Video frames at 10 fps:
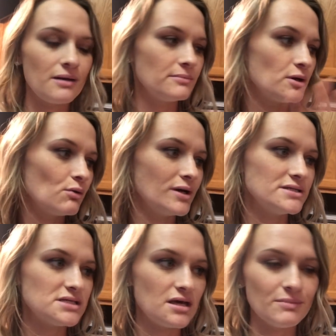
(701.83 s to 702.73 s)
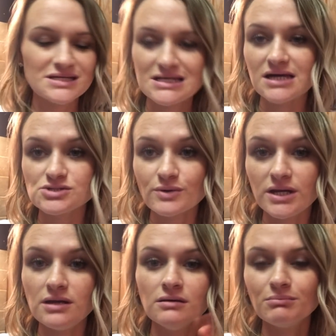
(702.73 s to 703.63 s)
I'm going to get my sides
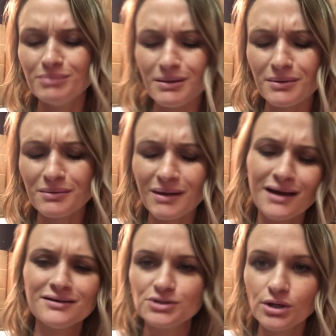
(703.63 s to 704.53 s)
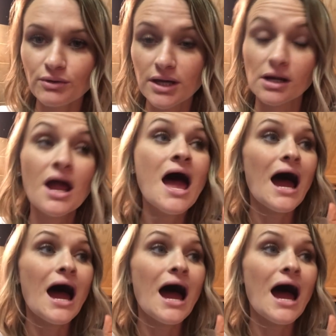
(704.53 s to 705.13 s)
ready. Blah, blah, blah, blah. You don't care.